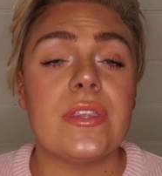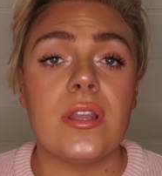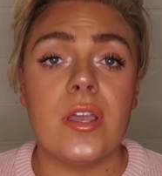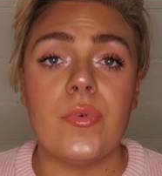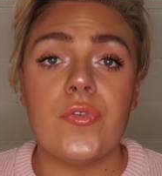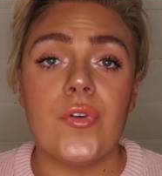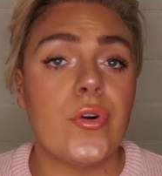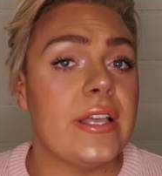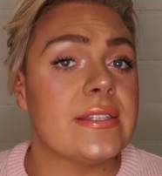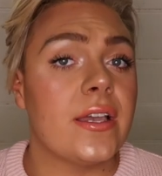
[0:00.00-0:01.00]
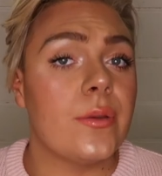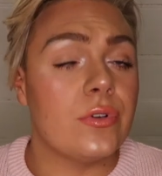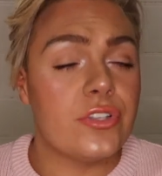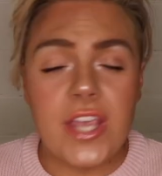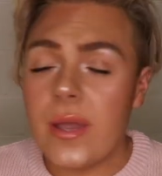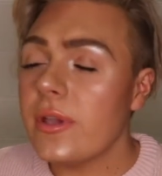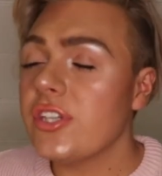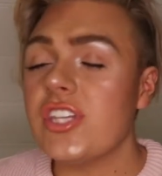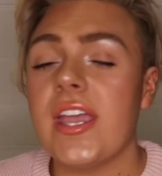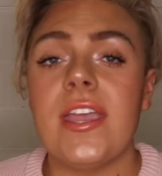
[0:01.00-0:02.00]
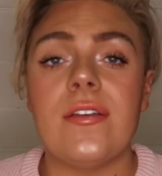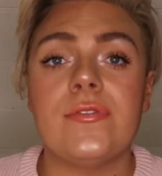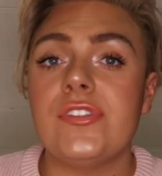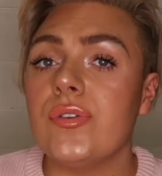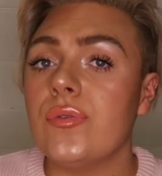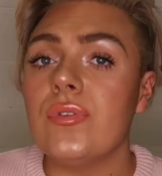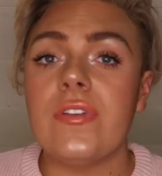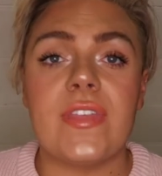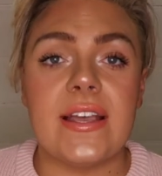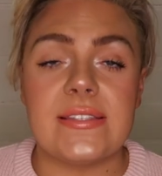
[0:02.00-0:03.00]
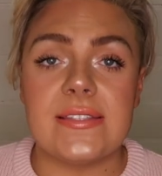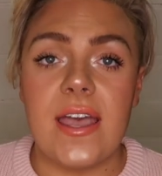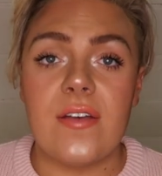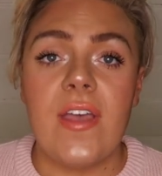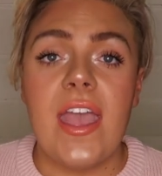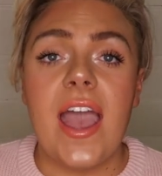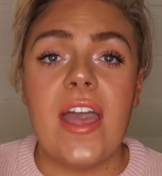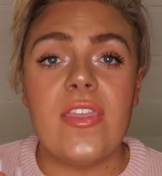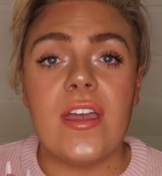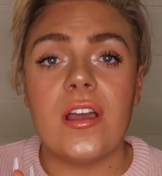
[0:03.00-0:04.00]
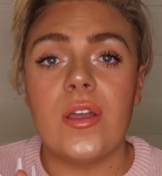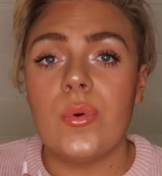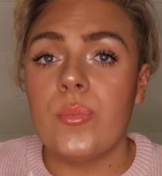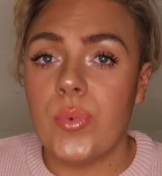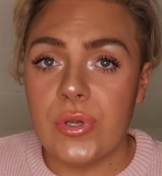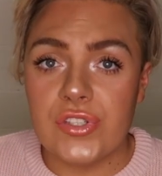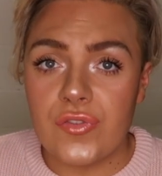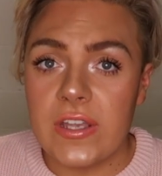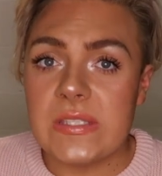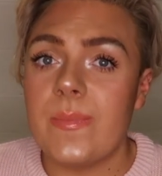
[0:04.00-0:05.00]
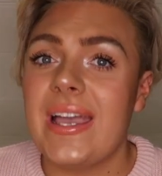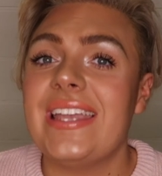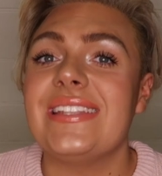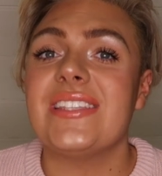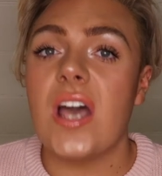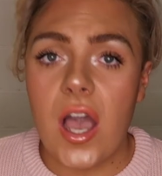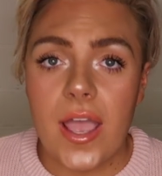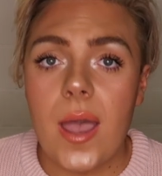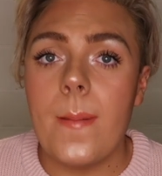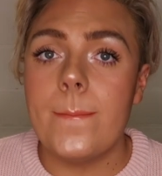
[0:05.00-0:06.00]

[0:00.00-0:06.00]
the night before is I will shower, shave, do all of that stuff, and then I will moisturize my entire